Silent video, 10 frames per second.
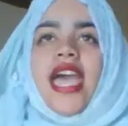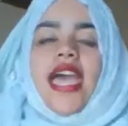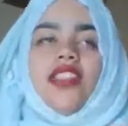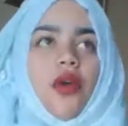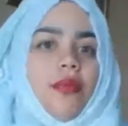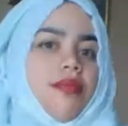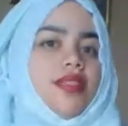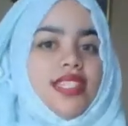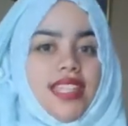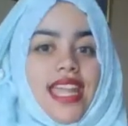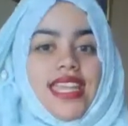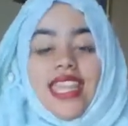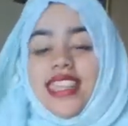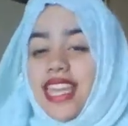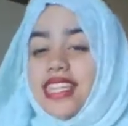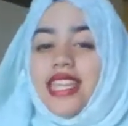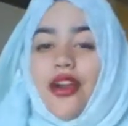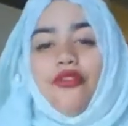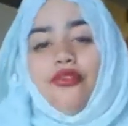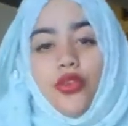and there are people standing, and that is
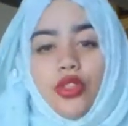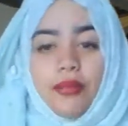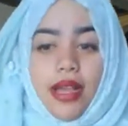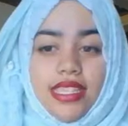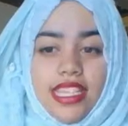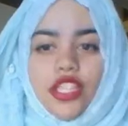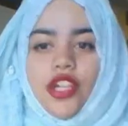how full the bus is.